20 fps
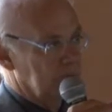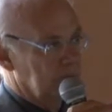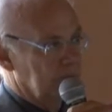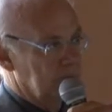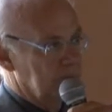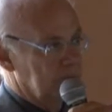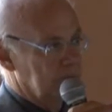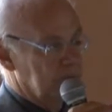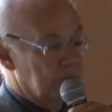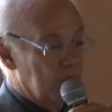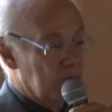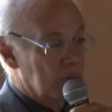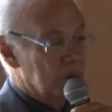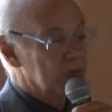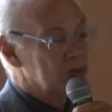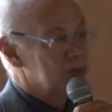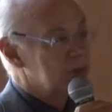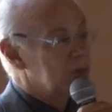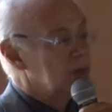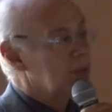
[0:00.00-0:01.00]

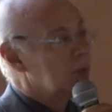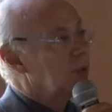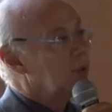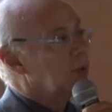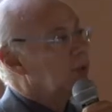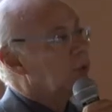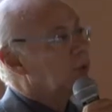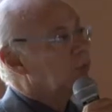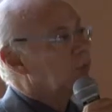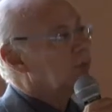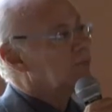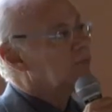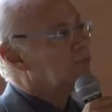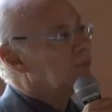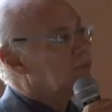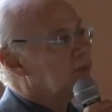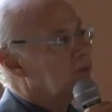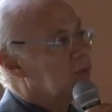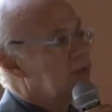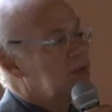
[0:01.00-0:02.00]
confront with
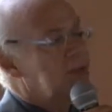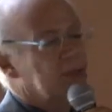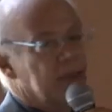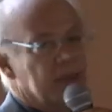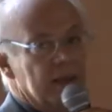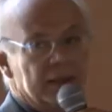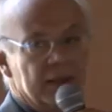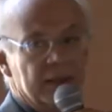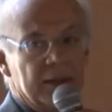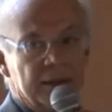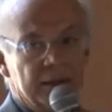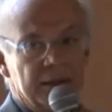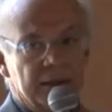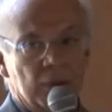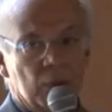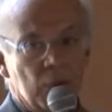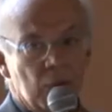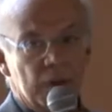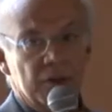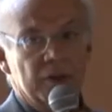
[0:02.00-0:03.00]
the, uh, the
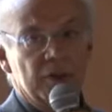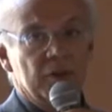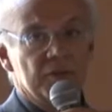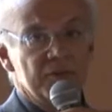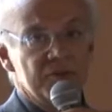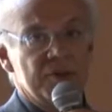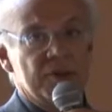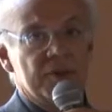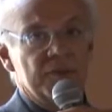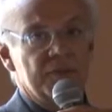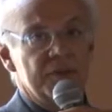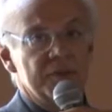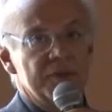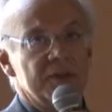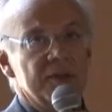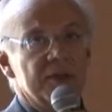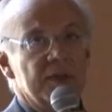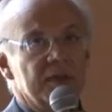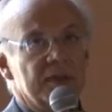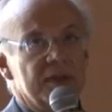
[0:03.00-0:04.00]
quality of
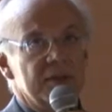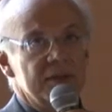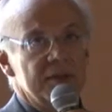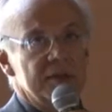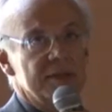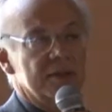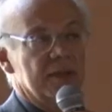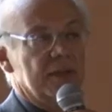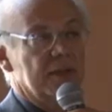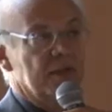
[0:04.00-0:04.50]
service that is uh,